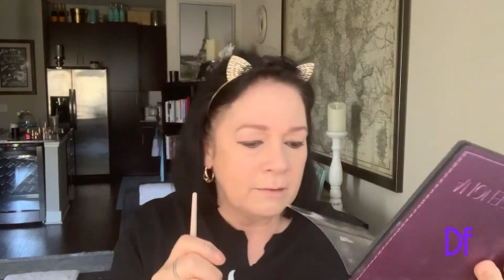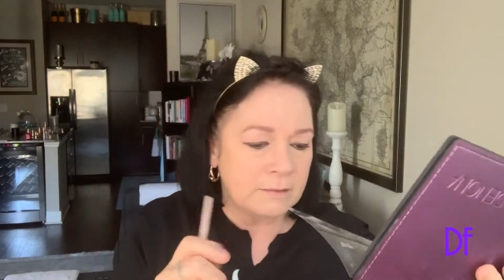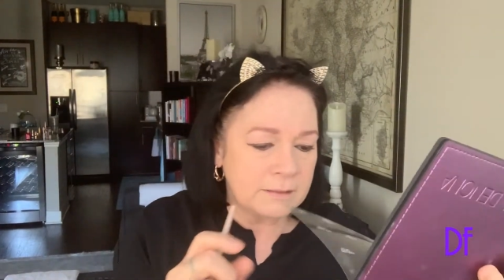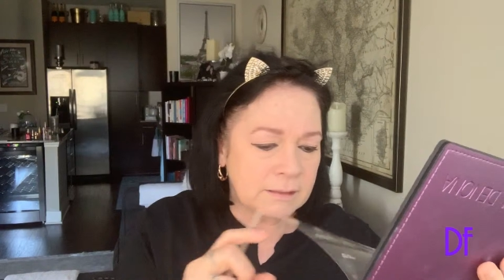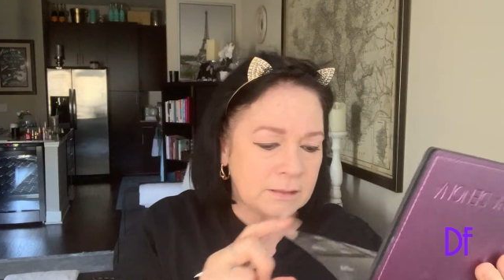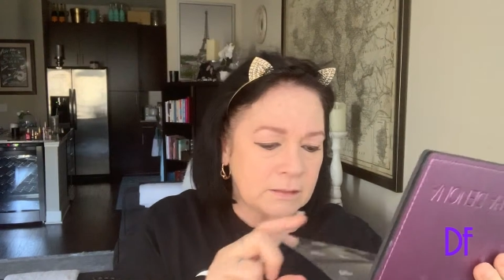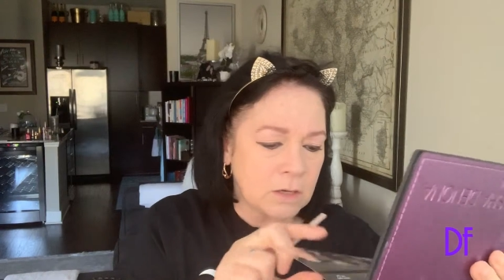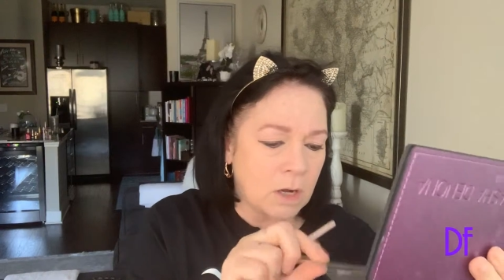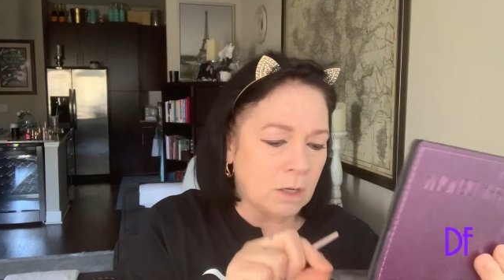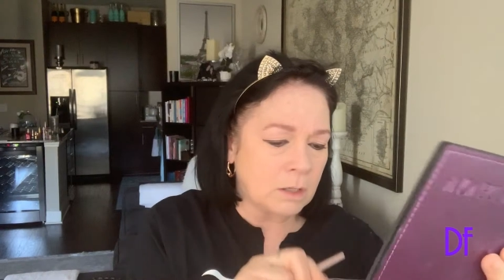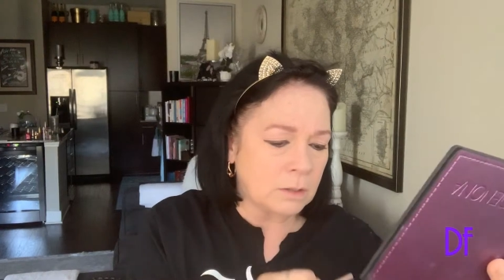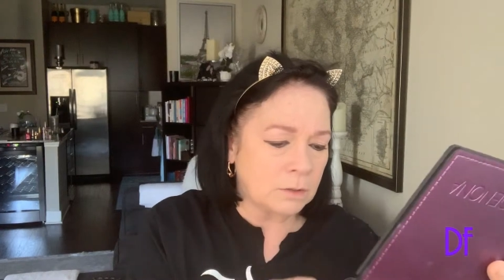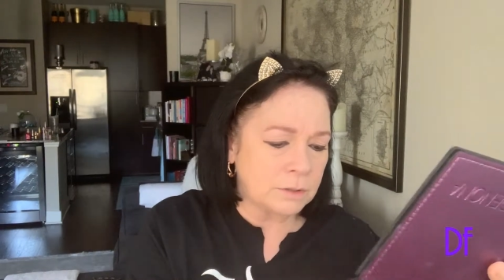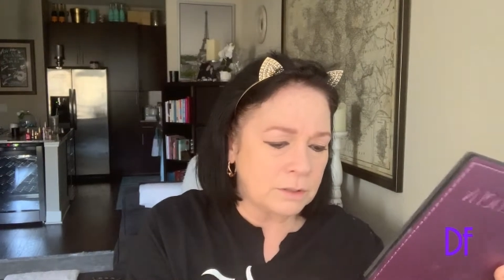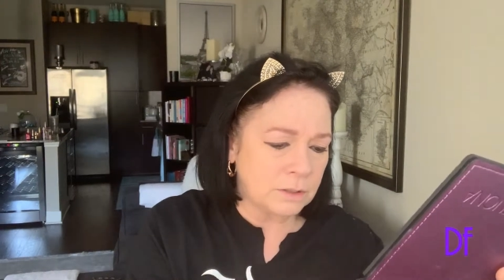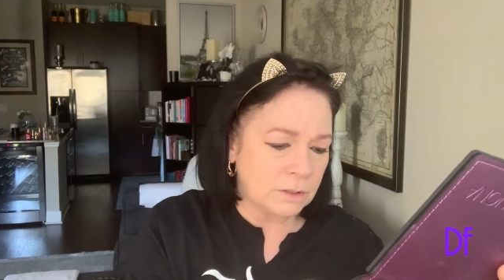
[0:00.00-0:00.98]
This is
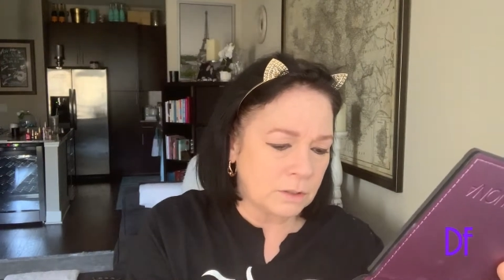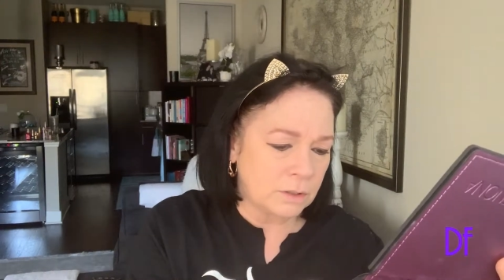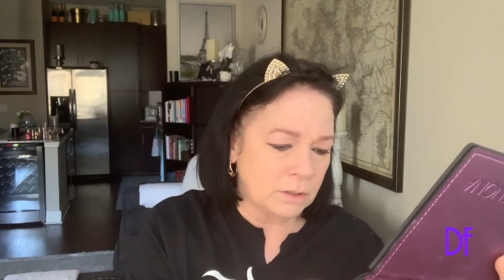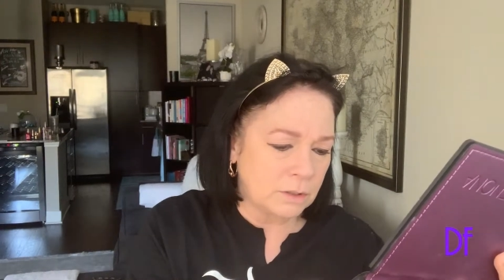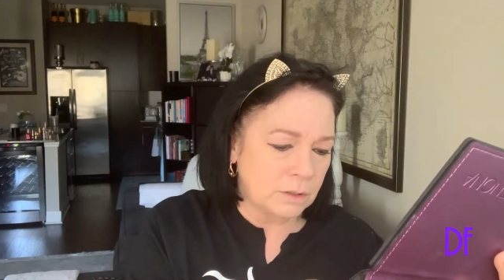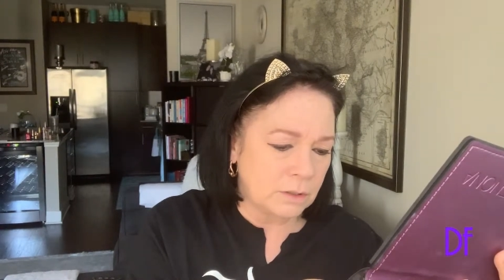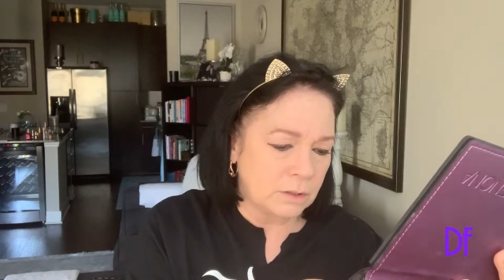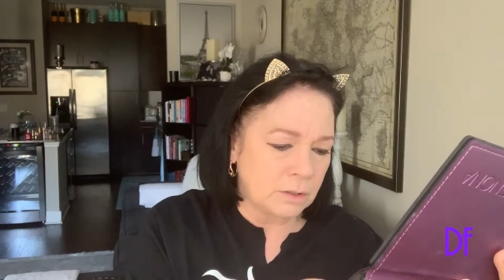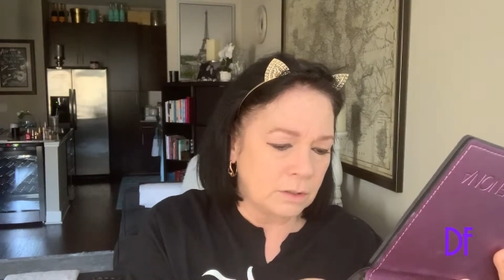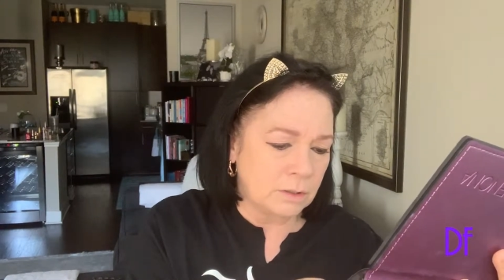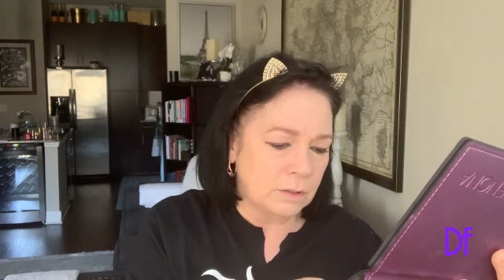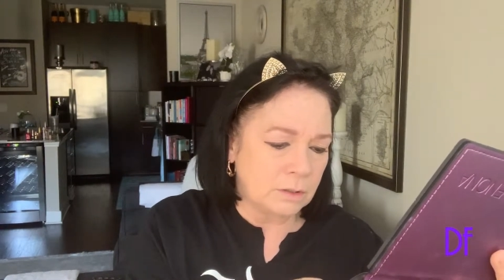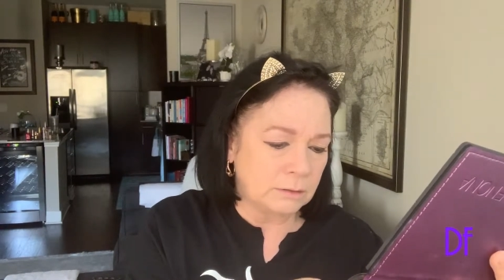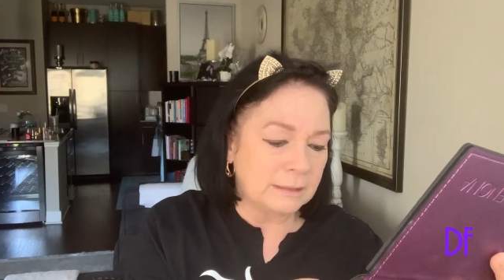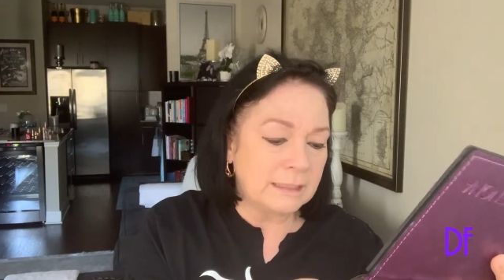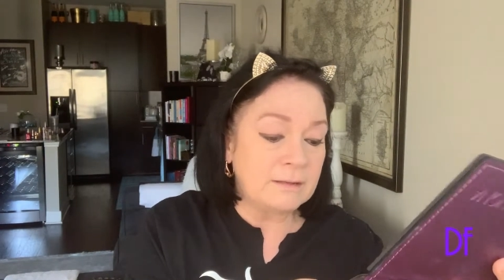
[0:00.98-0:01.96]
called
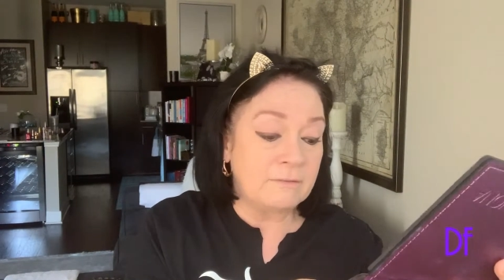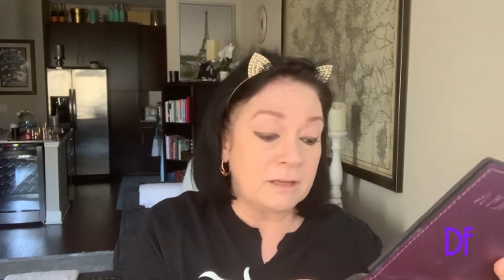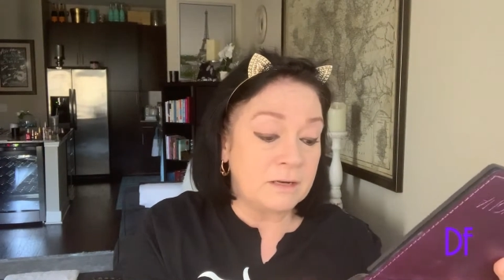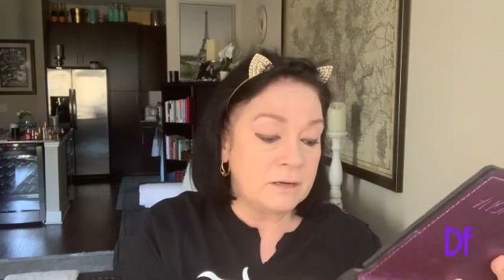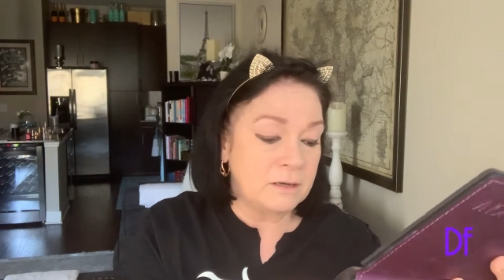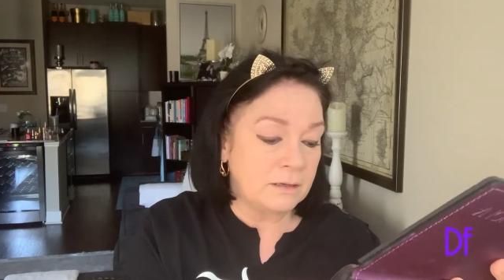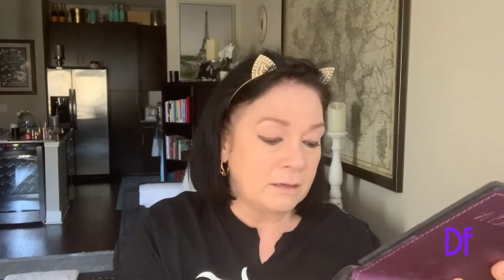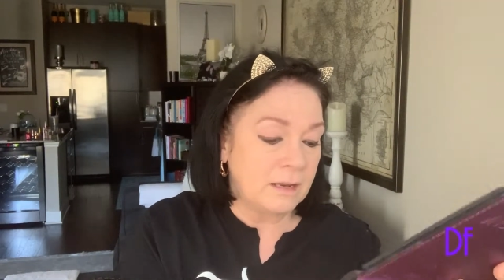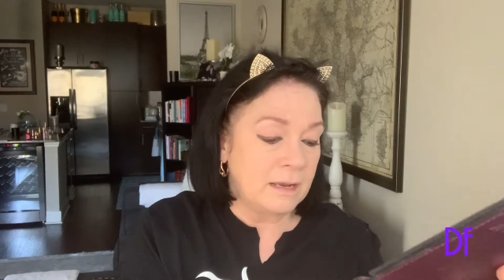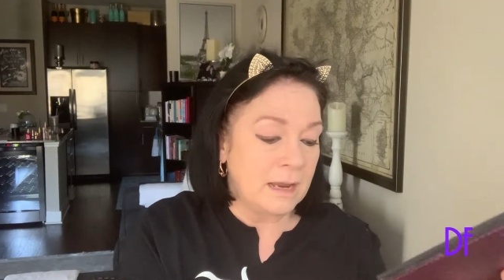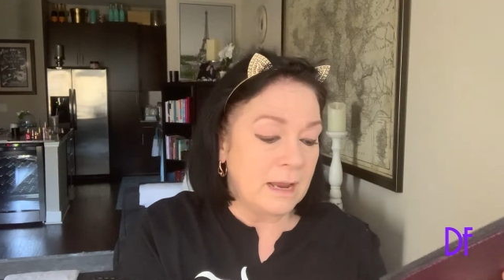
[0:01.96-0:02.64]
Livid,